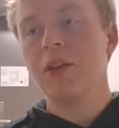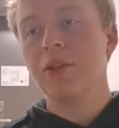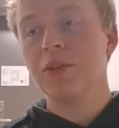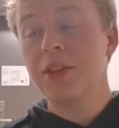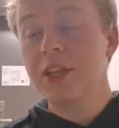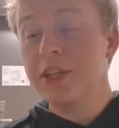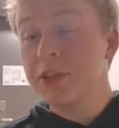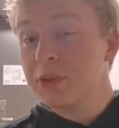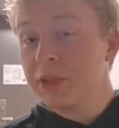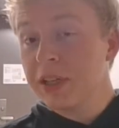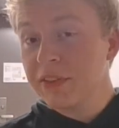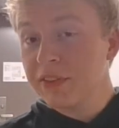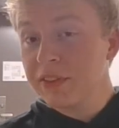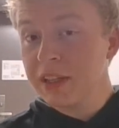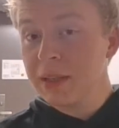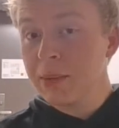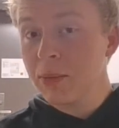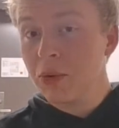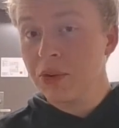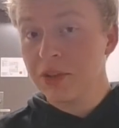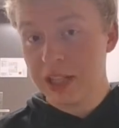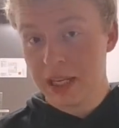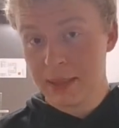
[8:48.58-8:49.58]
These are definitely
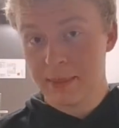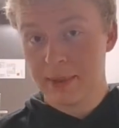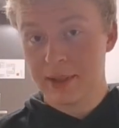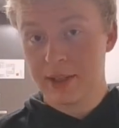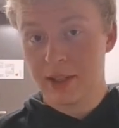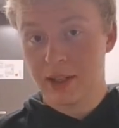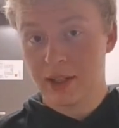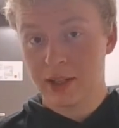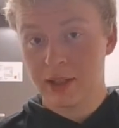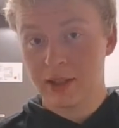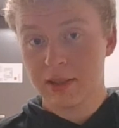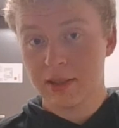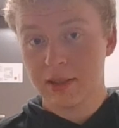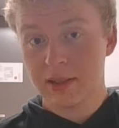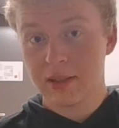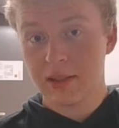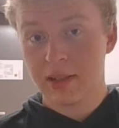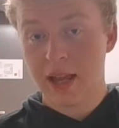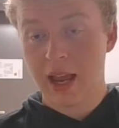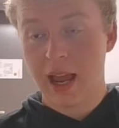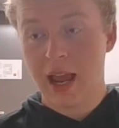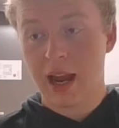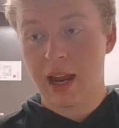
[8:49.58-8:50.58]
more demon dogs,
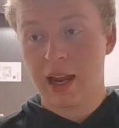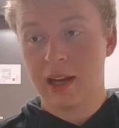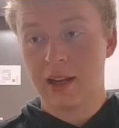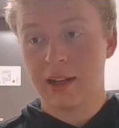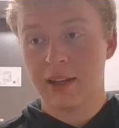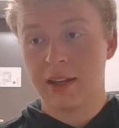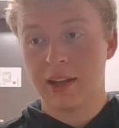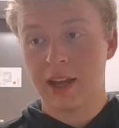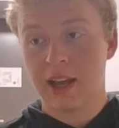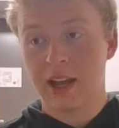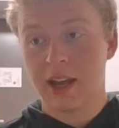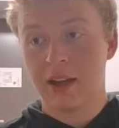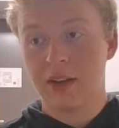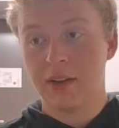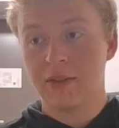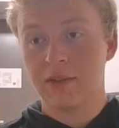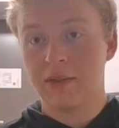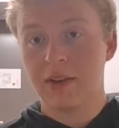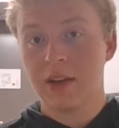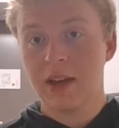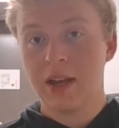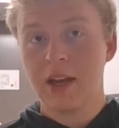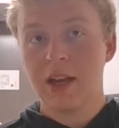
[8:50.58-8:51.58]
and they
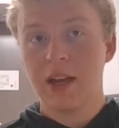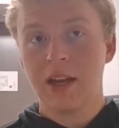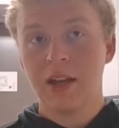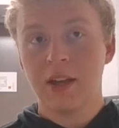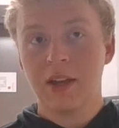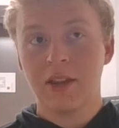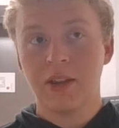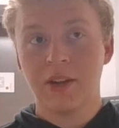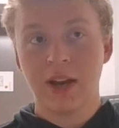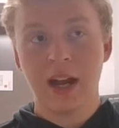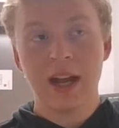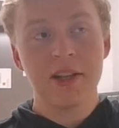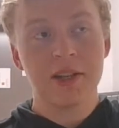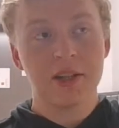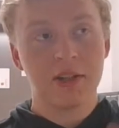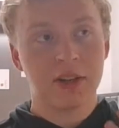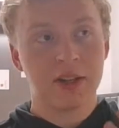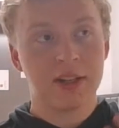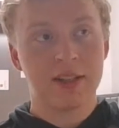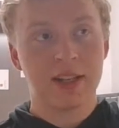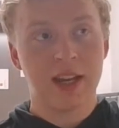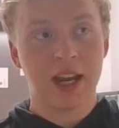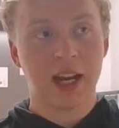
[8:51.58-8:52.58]
have their heads
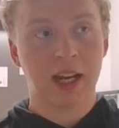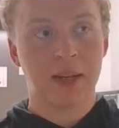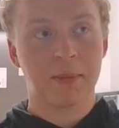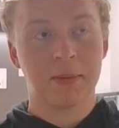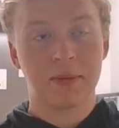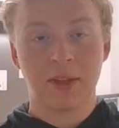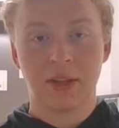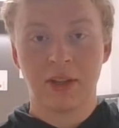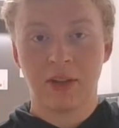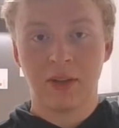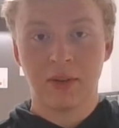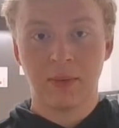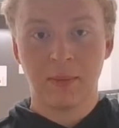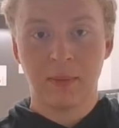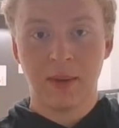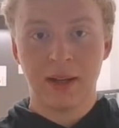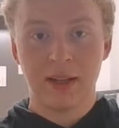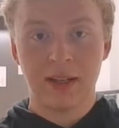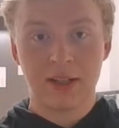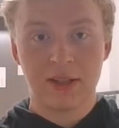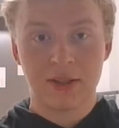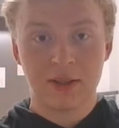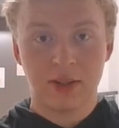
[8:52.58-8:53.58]
are intact, but then their
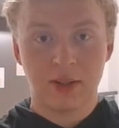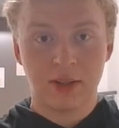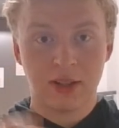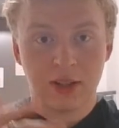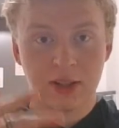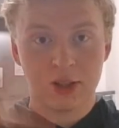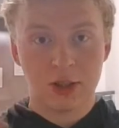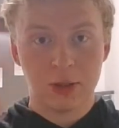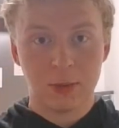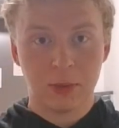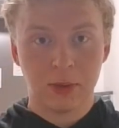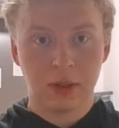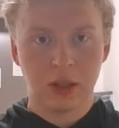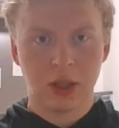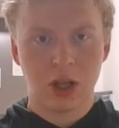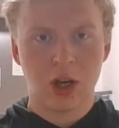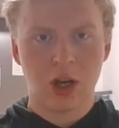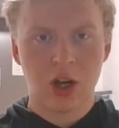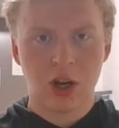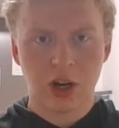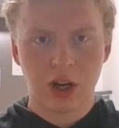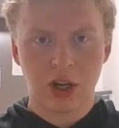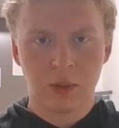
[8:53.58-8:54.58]
bodies are like super
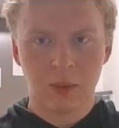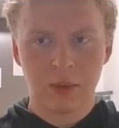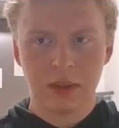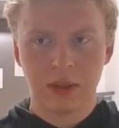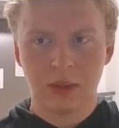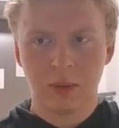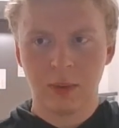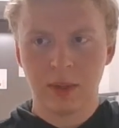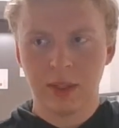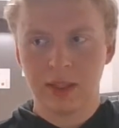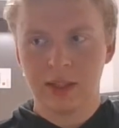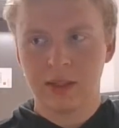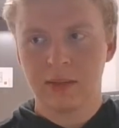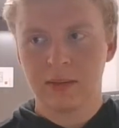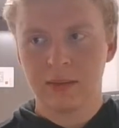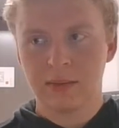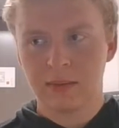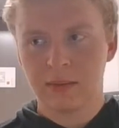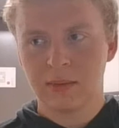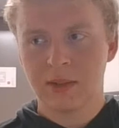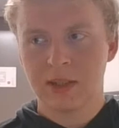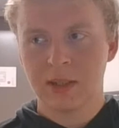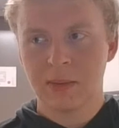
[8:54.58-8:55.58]
long and willowy.
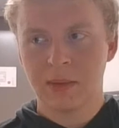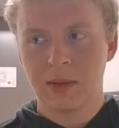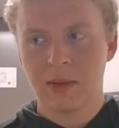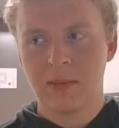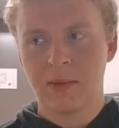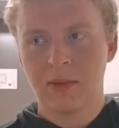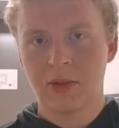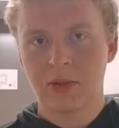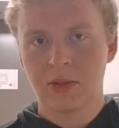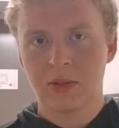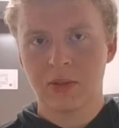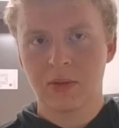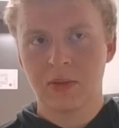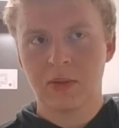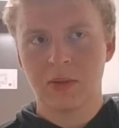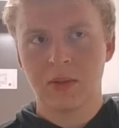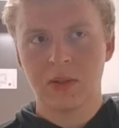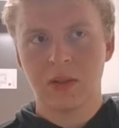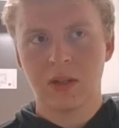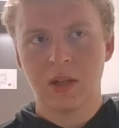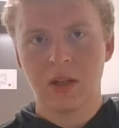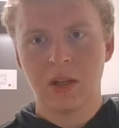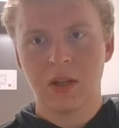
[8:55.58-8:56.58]
Some of the most
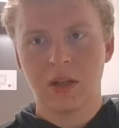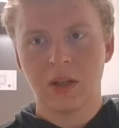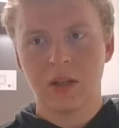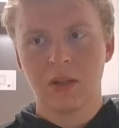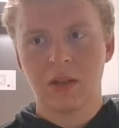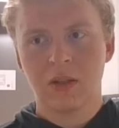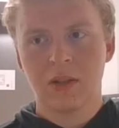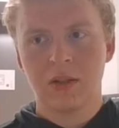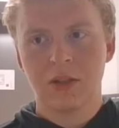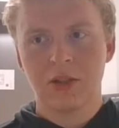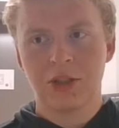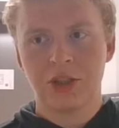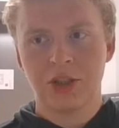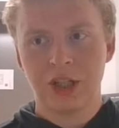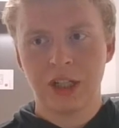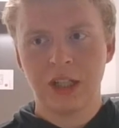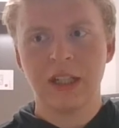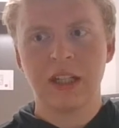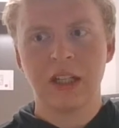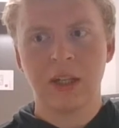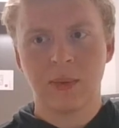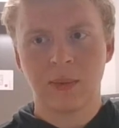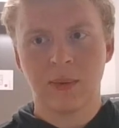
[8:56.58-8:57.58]

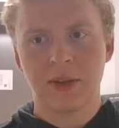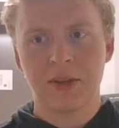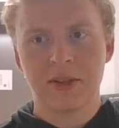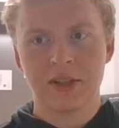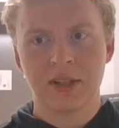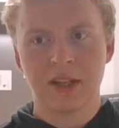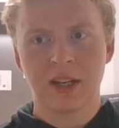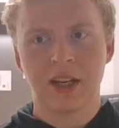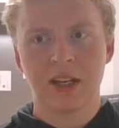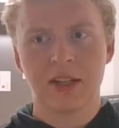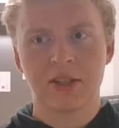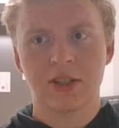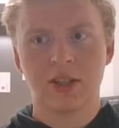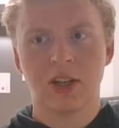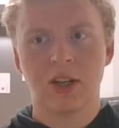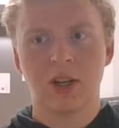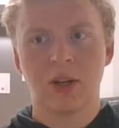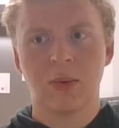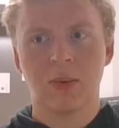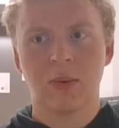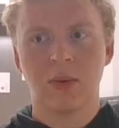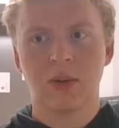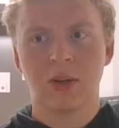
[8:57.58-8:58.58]
chilling ones that I
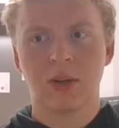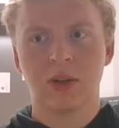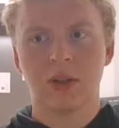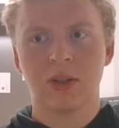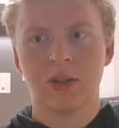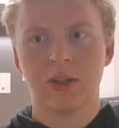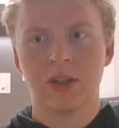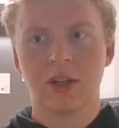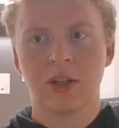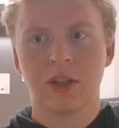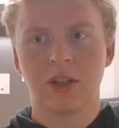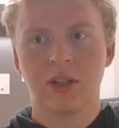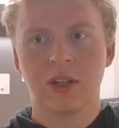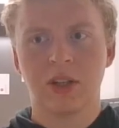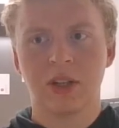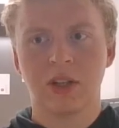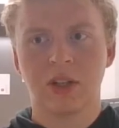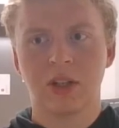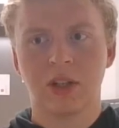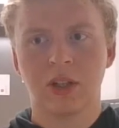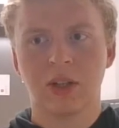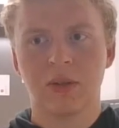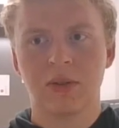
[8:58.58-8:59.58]
saw were darn
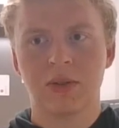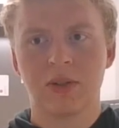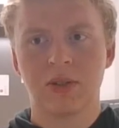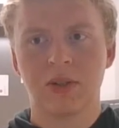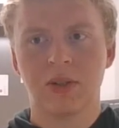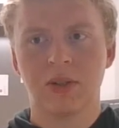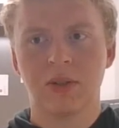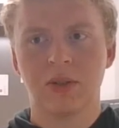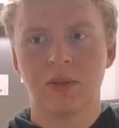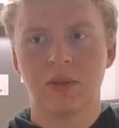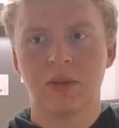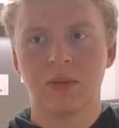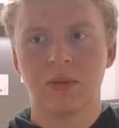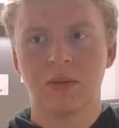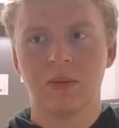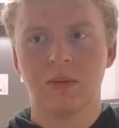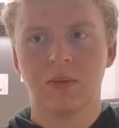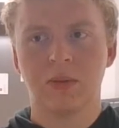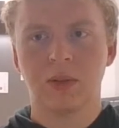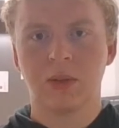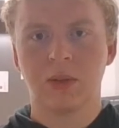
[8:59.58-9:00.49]
near close to